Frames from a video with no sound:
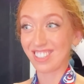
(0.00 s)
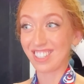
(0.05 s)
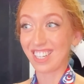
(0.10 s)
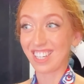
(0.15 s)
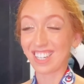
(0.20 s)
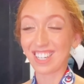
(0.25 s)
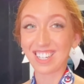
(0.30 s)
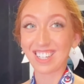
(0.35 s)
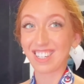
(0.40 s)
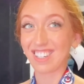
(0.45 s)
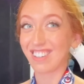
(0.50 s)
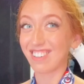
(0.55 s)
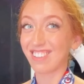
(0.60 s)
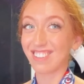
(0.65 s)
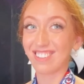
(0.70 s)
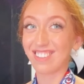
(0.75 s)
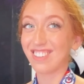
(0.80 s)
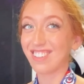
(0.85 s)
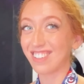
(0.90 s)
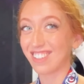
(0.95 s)
Like,
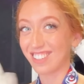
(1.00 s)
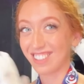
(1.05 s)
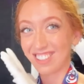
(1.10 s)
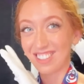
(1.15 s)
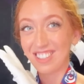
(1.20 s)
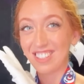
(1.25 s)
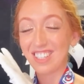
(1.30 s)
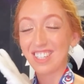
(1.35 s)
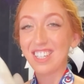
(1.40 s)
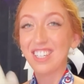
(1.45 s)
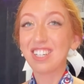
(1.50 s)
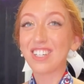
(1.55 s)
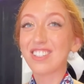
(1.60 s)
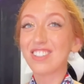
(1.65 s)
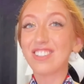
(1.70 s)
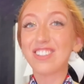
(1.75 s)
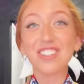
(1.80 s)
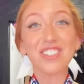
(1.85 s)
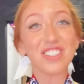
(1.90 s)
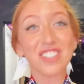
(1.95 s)
oh,
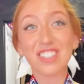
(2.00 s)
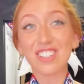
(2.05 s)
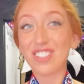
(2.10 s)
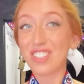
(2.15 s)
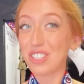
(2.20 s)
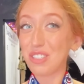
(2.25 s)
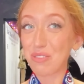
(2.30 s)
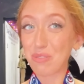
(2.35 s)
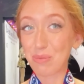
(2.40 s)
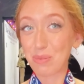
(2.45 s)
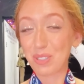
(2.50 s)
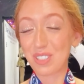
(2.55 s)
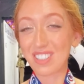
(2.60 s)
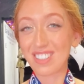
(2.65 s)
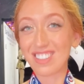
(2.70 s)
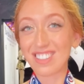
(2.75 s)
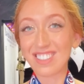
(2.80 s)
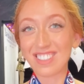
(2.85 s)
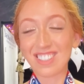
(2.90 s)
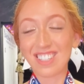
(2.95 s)
such an
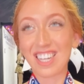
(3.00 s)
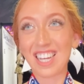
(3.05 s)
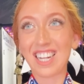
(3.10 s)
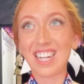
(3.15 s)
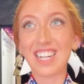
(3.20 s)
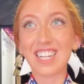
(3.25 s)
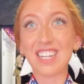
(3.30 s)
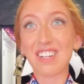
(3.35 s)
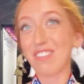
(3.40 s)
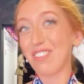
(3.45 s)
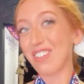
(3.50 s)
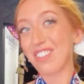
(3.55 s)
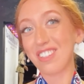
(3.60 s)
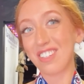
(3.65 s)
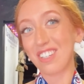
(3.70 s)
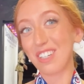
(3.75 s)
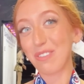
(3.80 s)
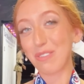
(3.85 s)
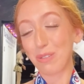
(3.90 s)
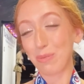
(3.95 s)
achievement, and I never
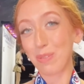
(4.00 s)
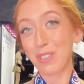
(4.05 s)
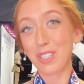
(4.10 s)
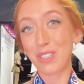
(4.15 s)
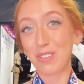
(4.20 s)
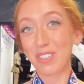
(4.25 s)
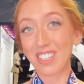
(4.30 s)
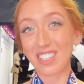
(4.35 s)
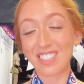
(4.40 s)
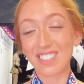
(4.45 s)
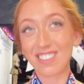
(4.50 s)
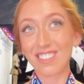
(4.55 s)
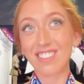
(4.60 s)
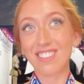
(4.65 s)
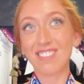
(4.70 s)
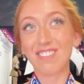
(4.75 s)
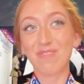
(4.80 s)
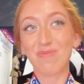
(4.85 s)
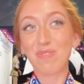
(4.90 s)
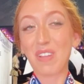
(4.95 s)
thought I would be doing
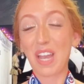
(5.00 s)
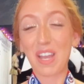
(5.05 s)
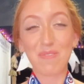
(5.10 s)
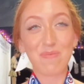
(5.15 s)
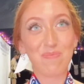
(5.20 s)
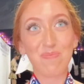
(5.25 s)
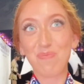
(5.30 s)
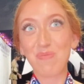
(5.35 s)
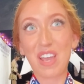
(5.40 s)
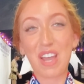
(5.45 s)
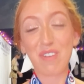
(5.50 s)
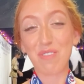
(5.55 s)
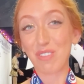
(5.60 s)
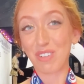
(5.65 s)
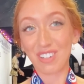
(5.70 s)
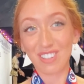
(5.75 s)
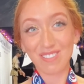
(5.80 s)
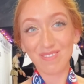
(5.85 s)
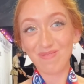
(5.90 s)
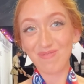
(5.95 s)
this ever.